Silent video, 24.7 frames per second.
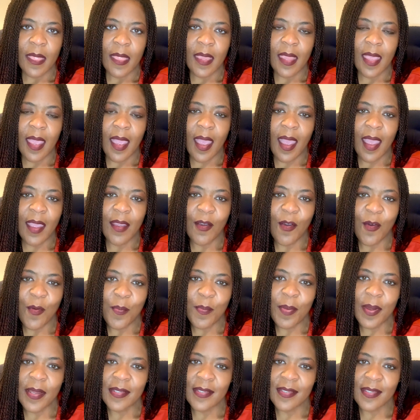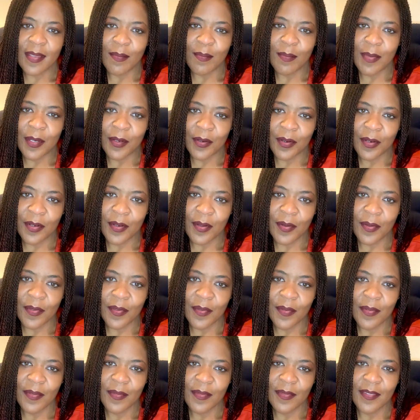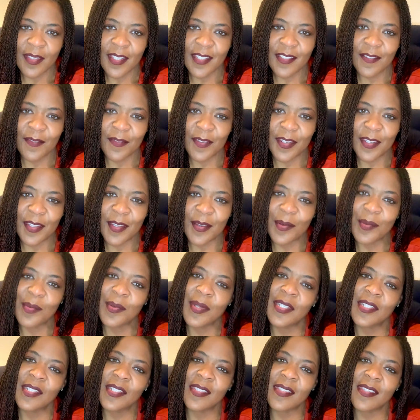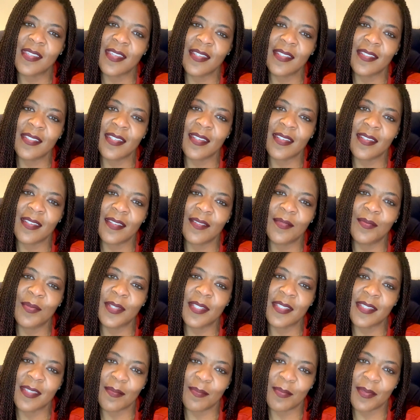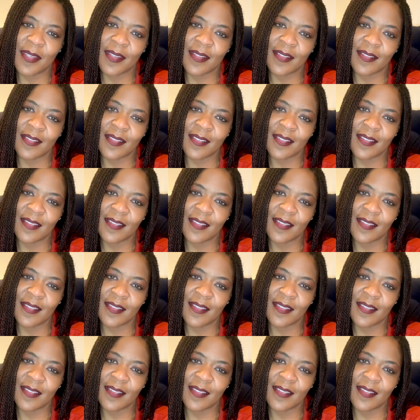I hope by some miracle this video reaches the intended recipient